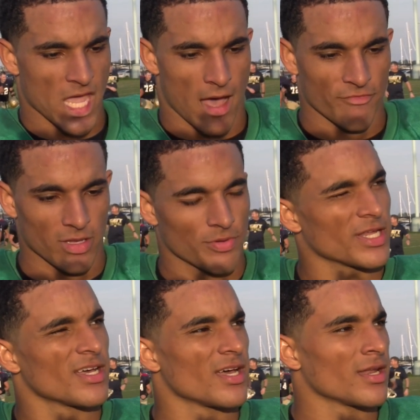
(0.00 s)
I'm feeling
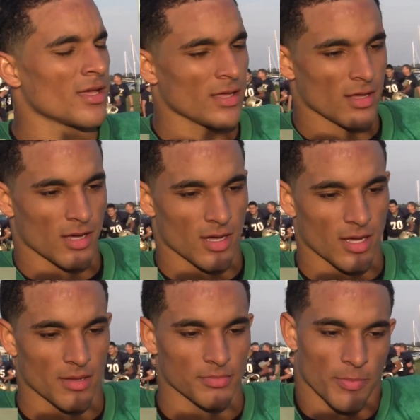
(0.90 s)
pretty good.
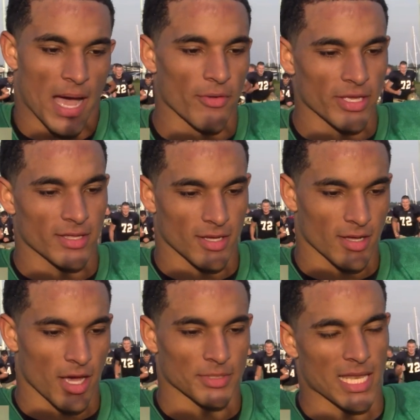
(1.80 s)
The bye week
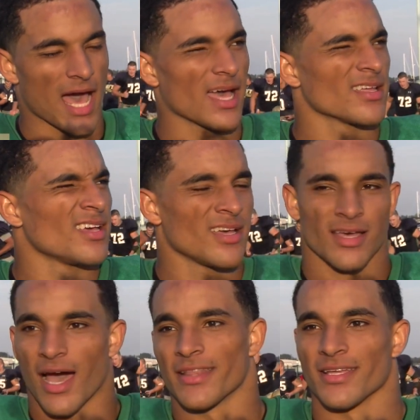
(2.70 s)
helped a lot.
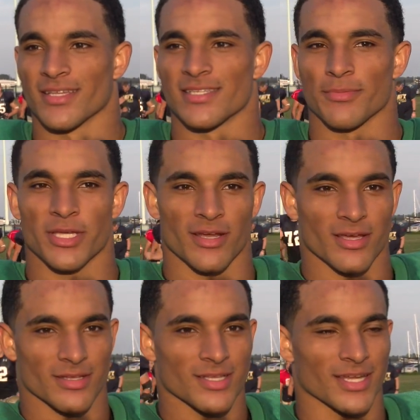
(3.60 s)
I think the team can
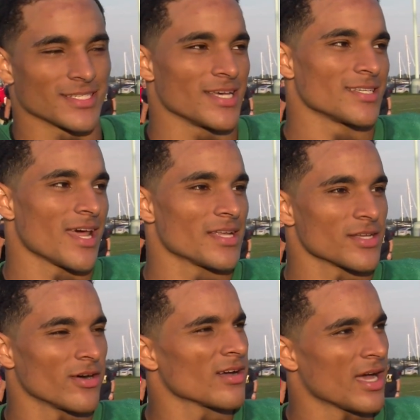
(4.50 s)
attest to that,
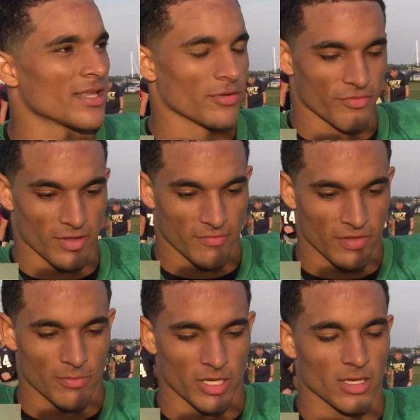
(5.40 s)
so I think we're
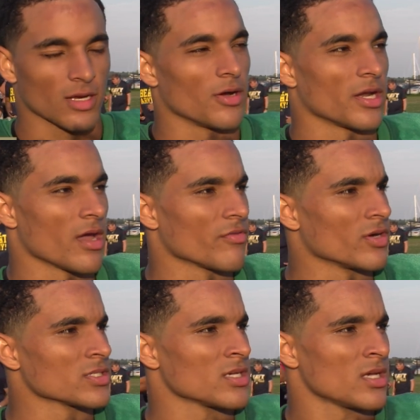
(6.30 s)
feeling pretty good going in there
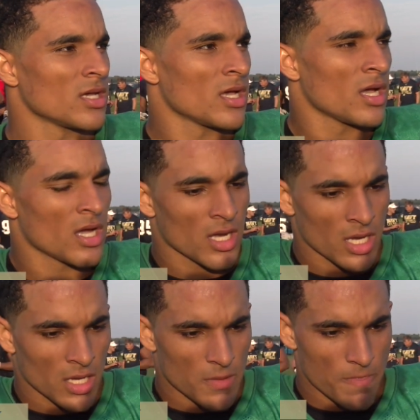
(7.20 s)
for us.